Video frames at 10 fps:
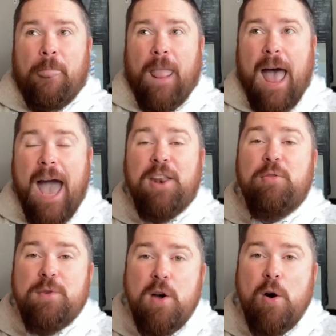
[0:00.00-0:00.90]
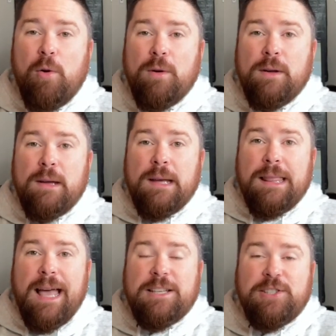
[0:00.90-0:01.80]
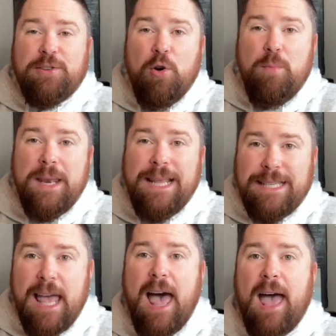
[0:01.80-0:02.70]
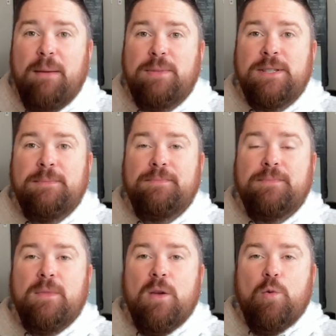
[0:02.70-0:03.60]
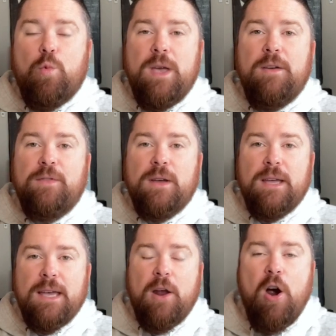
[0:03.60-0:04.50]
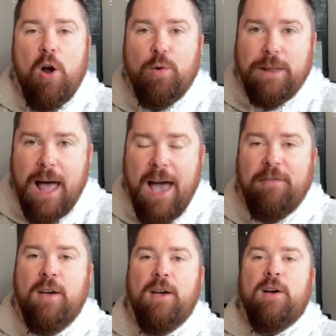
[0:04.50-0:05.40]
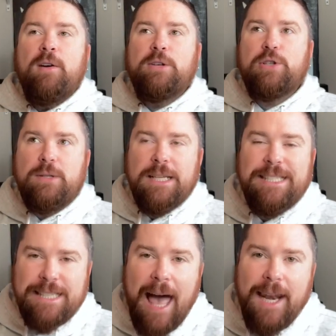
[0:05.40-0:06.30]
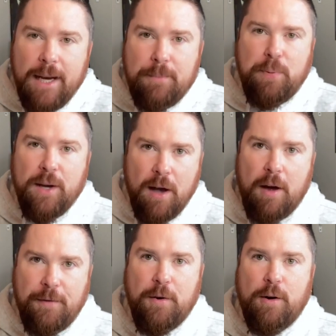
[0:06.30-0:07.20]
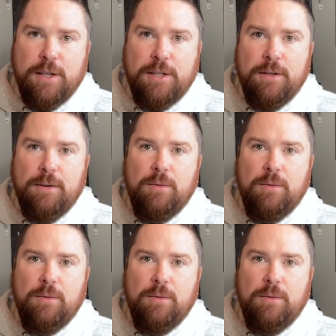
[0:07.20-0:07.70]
I don't know. Like, so many times we've, in our own life, decided to put God first.